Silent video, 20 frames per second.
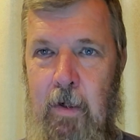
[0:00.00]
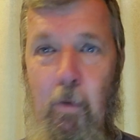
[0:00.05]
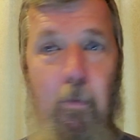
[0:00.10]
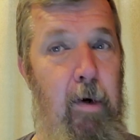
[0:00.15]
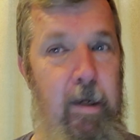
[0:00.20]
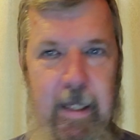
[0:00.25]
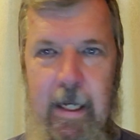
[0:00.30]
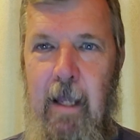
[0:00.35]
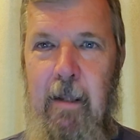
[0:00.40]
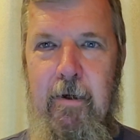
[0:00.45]

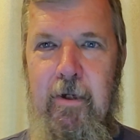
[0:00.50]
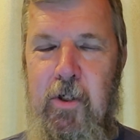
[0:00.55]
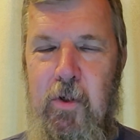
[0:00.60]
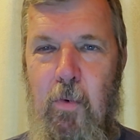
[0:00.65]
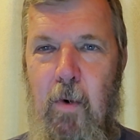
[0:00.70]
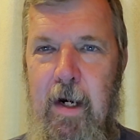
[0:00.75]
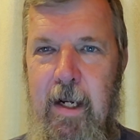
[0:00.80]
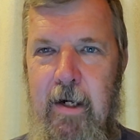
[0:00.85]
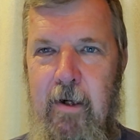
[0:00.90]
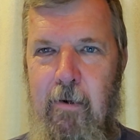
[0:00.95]
Where'd the other
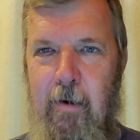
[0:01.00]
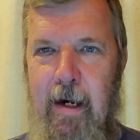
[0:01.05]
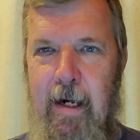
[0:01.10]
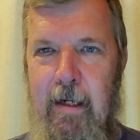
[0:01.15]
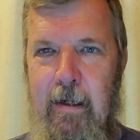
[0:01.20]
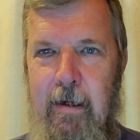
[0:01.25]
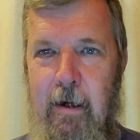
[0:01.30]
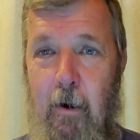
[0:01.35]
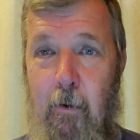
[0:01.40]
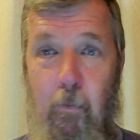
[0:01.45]
20
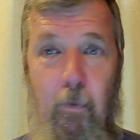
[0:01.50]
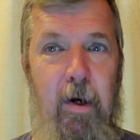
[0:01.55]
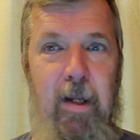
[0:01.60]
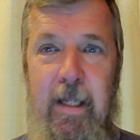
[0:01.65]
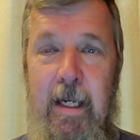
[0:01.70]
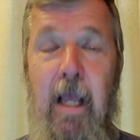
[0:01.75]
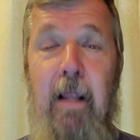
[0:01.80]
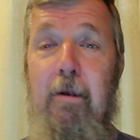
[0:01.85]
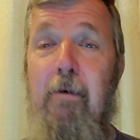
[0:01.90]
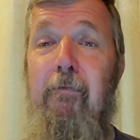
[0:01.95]
grand go? Where'd
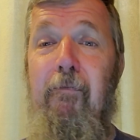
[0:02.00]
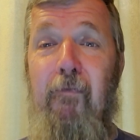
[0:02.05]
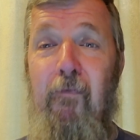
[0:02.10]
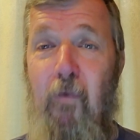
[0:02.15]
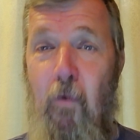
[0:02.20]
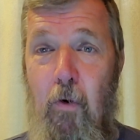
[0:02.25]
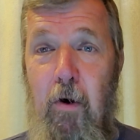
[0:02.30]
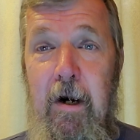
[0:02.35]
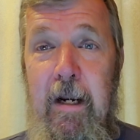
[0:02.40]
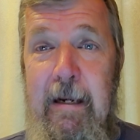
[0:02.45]
the other
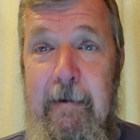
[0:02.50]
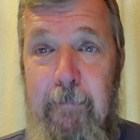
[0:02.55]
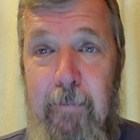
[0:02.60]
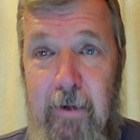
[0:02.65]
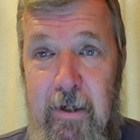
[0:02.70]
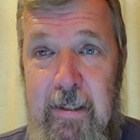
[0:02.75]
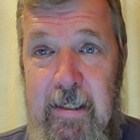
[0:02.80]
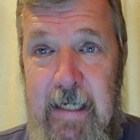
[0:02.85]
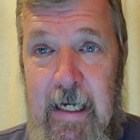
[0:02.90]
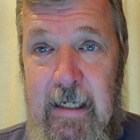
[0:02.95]

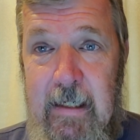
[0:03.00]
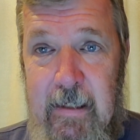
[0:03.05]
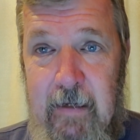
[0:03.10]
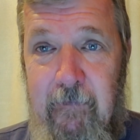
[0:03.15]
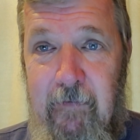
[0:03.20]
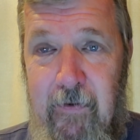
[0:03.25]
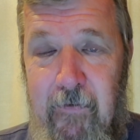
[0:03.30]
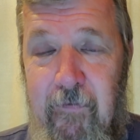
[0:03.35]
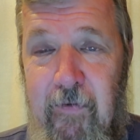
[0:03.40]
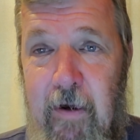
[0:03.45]
40%
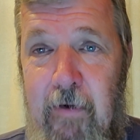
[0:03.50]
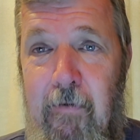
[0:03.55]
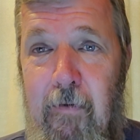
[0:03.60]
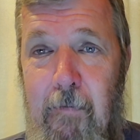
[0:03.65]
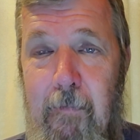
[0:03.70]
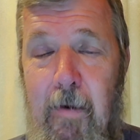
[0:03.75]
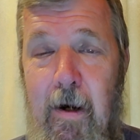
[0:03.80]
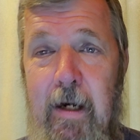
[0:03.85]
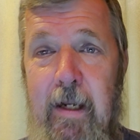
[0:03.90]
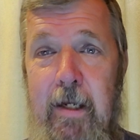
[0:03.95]
of the federal
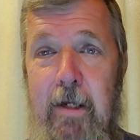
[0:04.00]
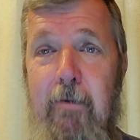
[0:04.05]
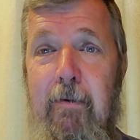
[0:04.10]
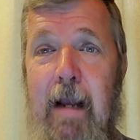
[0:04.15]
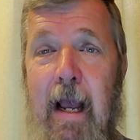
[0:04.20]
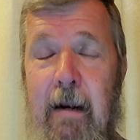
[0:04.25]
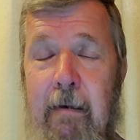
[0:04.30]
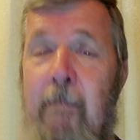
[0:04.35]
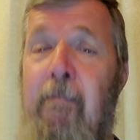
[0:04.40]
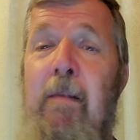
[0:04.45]
money you
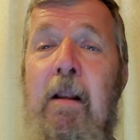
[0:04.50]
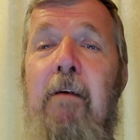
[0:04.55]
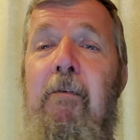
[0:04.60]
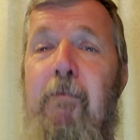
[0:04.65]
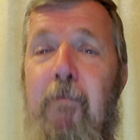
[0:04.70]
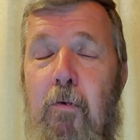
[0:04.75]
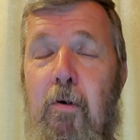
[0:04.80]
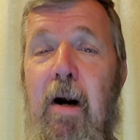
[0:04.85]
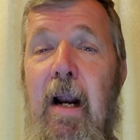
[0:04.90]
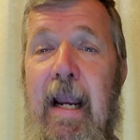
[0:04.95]
got
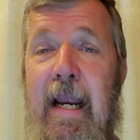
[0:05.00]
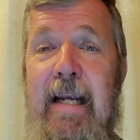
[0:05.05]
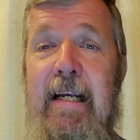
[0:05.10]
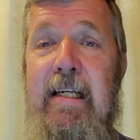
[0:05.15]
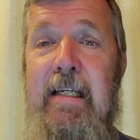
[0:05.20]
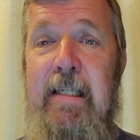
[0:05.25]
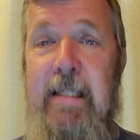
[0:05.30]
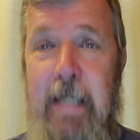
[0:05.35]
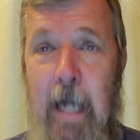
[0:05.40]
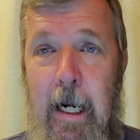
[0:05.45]
for a
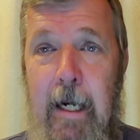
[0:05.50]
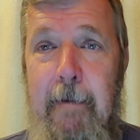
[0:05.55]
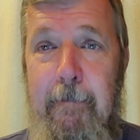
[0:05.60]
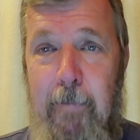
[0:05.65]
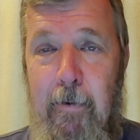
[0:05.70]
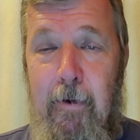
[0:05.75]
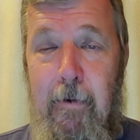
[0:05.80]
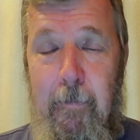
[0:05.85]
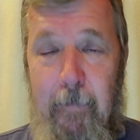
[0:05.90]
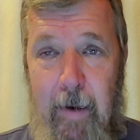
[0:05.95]

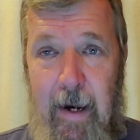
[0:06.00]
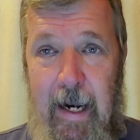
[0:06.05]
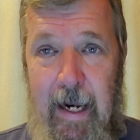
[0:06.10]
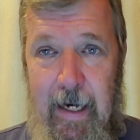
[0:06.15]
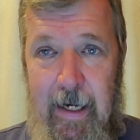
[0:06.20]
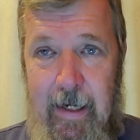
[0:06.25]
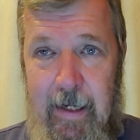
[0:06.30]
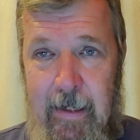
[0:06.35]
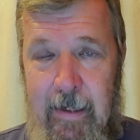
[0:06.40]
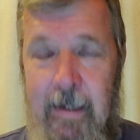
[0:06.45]
diaper
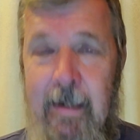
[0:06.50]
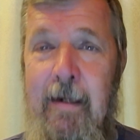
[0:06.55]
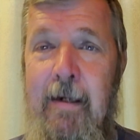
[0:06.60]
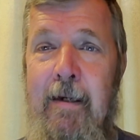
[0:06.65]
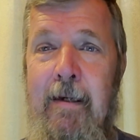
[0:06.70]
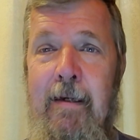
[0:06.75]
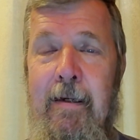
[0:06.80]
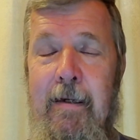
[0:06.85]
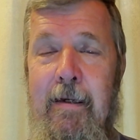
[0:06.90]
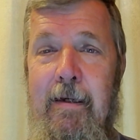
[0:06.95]
bank
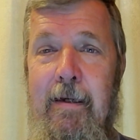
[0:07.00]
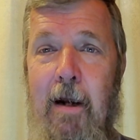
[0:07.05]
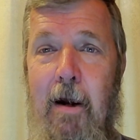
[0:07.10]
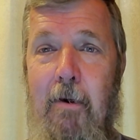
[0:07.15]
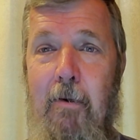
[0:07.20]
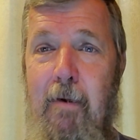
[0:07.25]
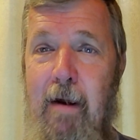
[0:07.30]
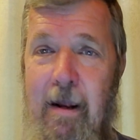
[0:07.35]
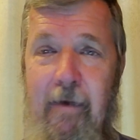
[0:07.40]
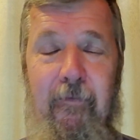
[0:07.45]

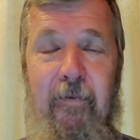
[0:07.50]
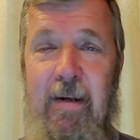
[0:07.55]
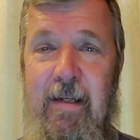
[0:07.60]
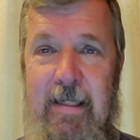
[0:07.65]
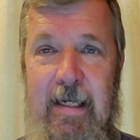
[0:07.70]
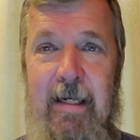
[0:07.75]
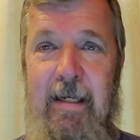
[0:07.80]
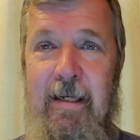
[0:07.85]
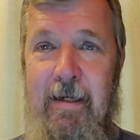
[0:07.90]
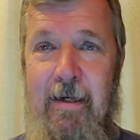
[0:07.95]
go if it
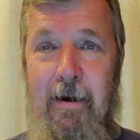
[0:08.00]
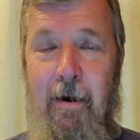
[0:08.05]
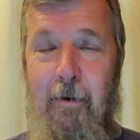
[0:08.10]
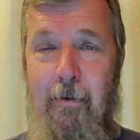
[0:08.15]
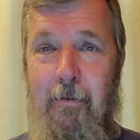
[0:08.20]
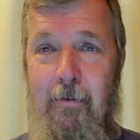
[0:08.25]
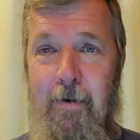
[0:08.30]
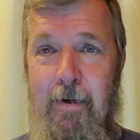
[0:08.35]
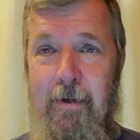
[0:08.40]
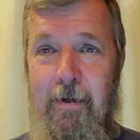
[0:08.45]
didn't
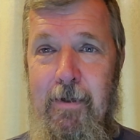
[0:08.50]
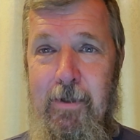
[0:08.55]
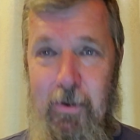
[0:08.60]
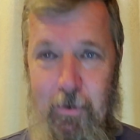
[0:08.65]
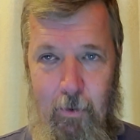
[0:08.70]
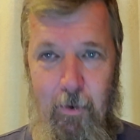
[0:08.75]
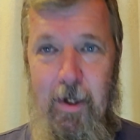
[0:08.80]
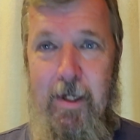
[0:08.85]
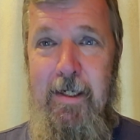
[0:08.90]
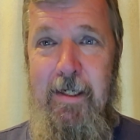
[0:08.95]
go
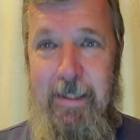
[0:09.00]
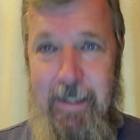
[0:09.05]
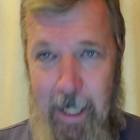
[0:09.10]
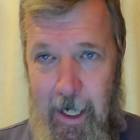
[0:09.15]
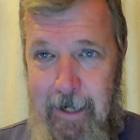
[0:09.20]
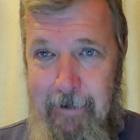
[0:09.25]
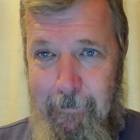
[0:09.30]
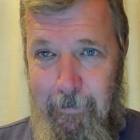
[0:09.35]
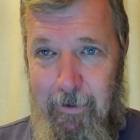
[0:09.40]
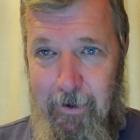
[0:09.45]
toward
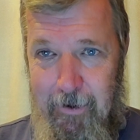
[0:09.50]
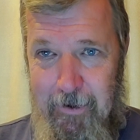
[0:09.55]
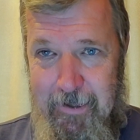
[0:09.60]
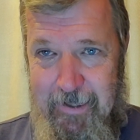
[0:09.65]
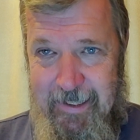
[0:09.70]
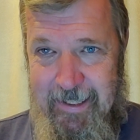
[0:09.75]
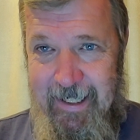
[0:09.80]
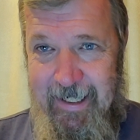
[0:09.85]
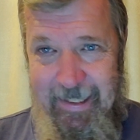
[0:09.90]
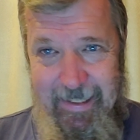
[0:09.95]

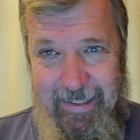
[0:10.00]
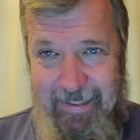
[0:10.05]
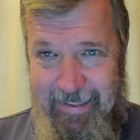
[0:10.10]
diapers?